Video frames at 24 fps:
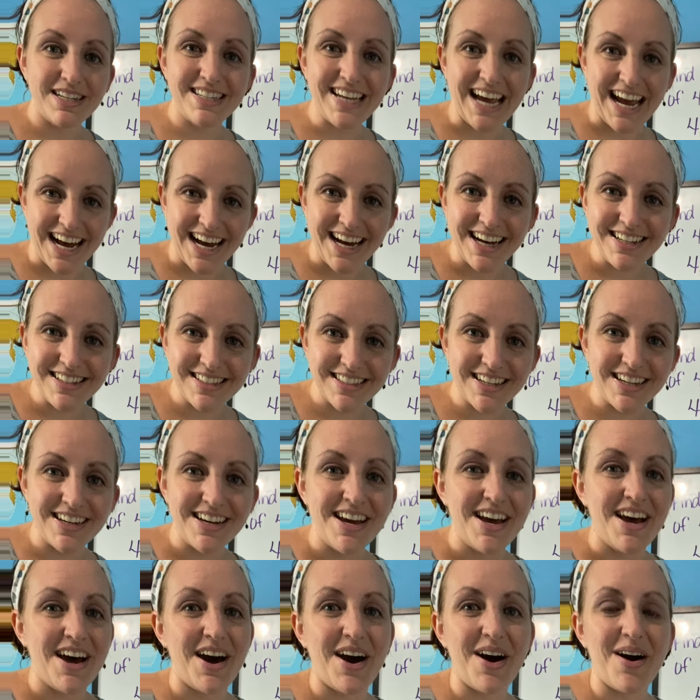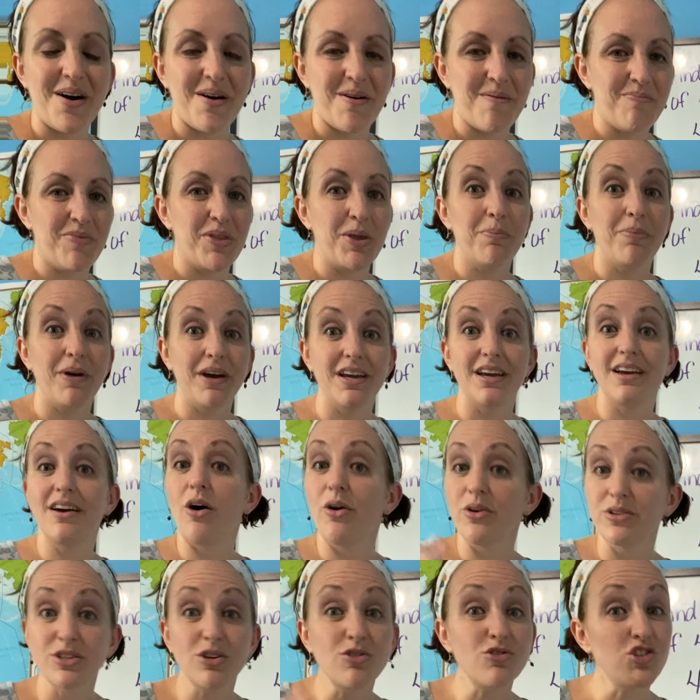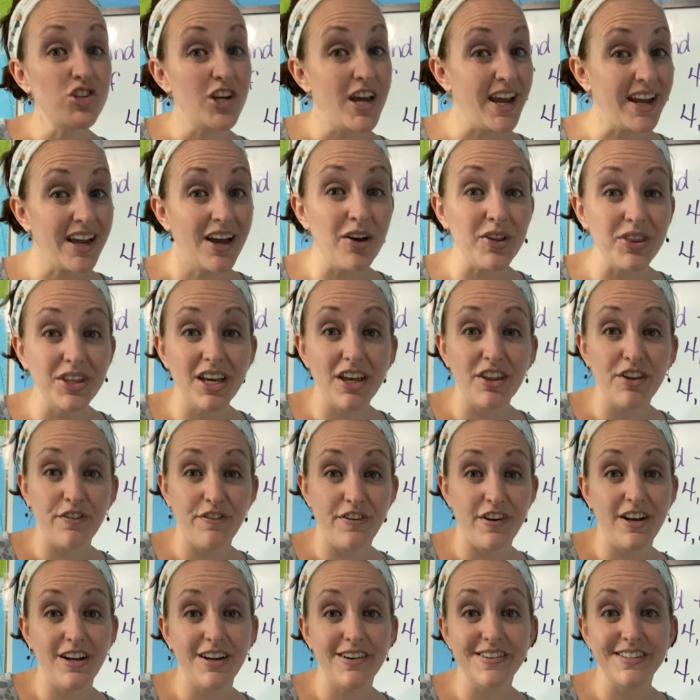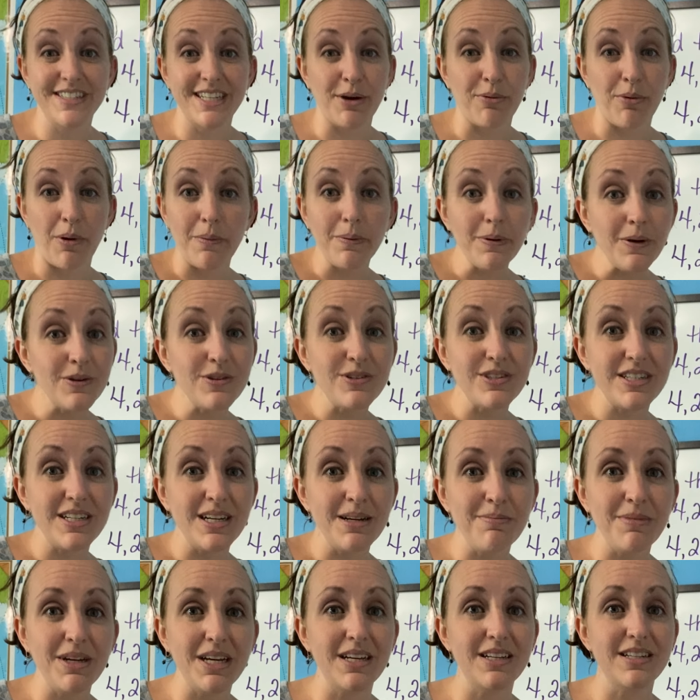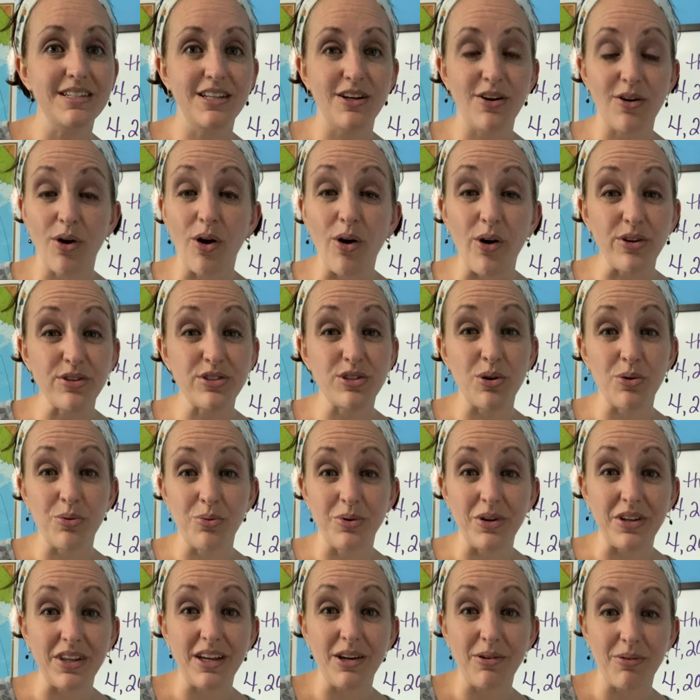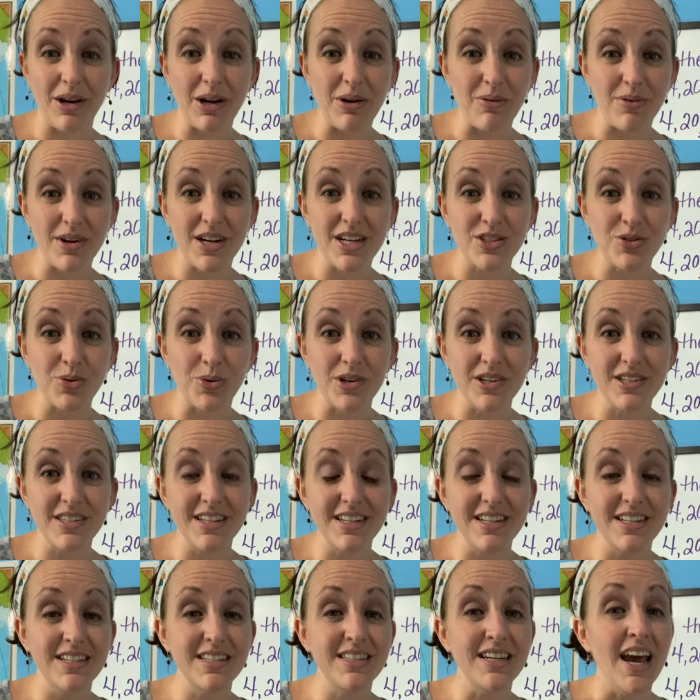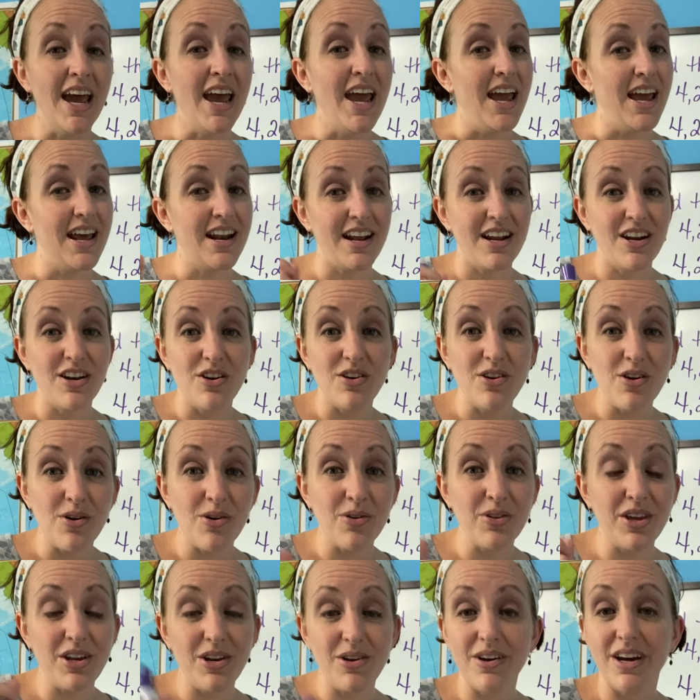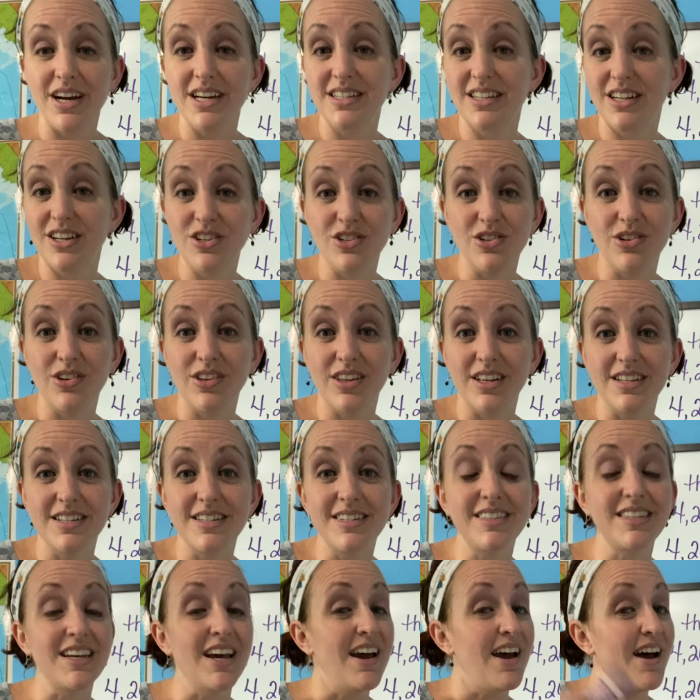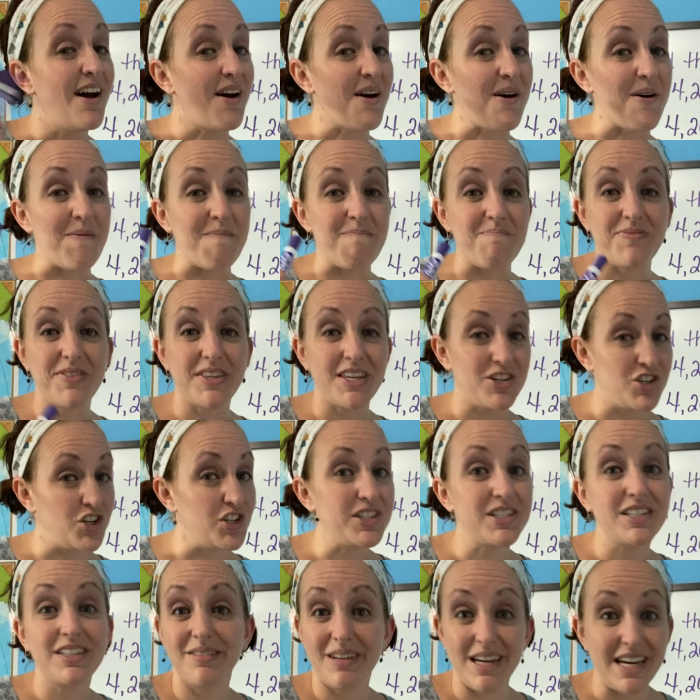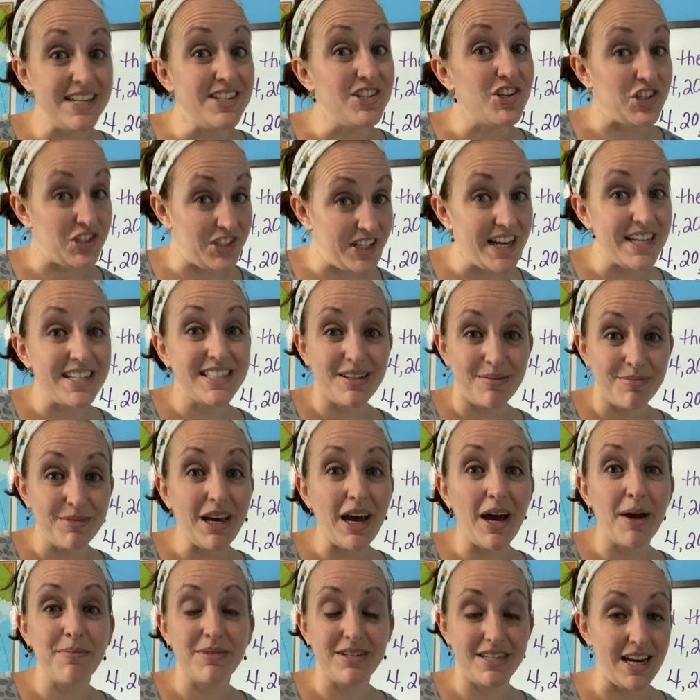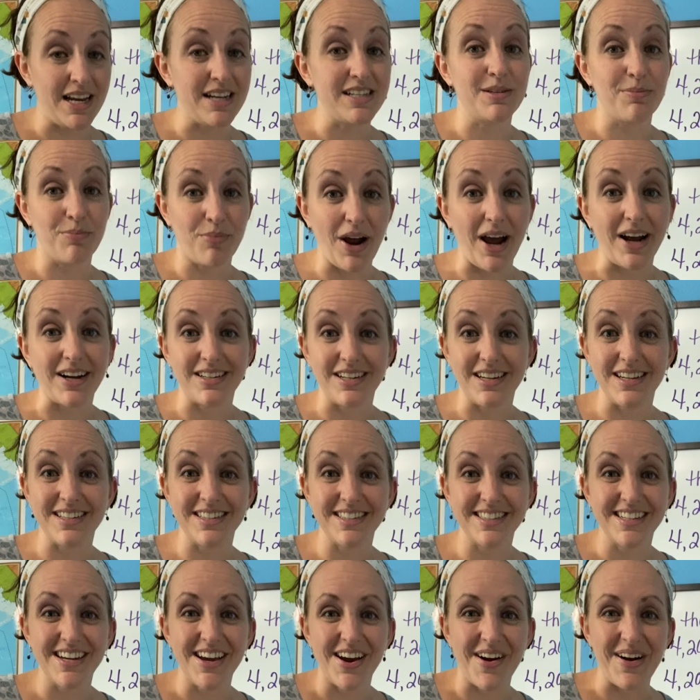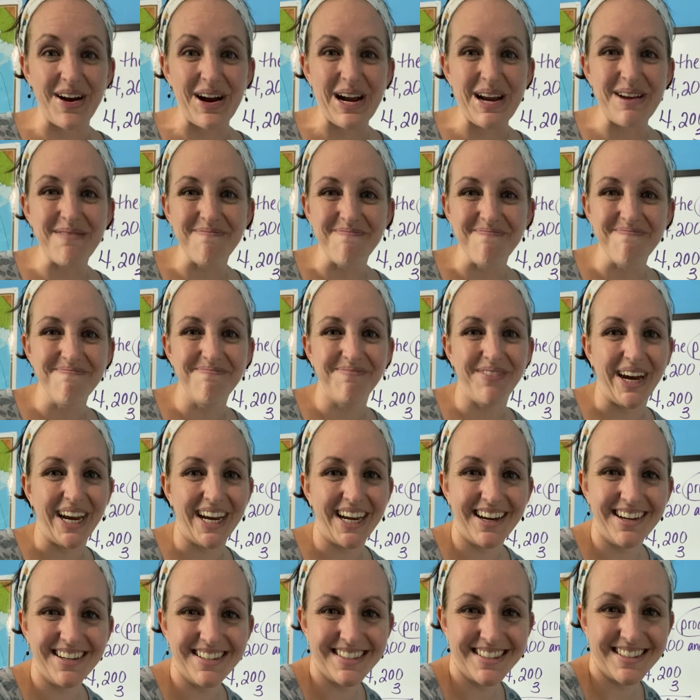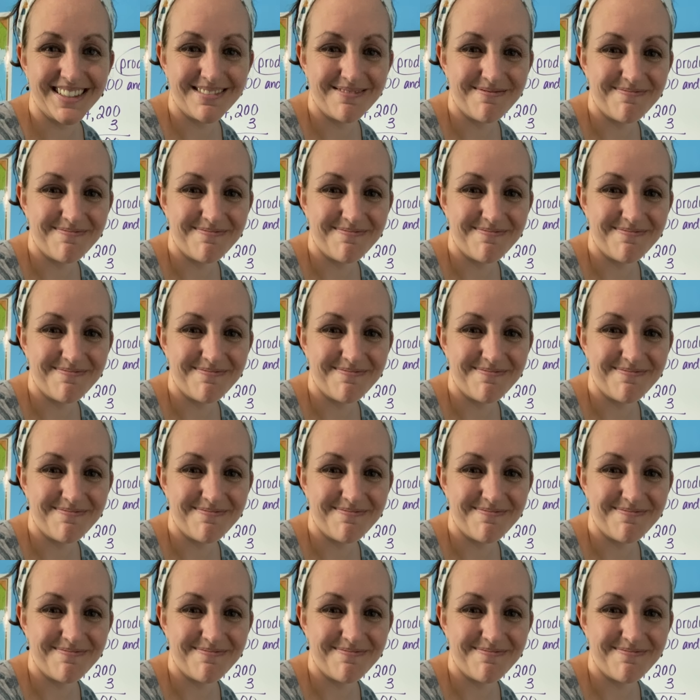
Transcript: ask. But also check out the other videos that we're posting, because they're also really great resources. And I know that you guys can do this. It just takes some time and takes some practice. All right, bye guys.